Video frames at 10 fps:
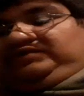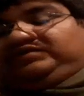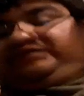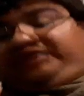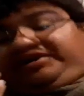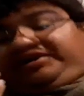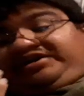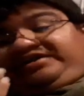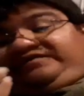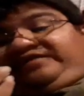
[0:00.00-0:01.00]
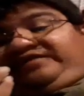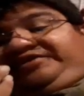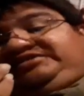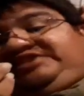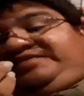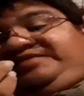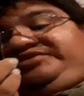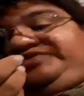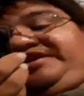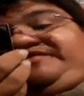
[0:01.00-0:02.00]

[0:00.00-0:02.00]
Eradicator Vung Saber Dragon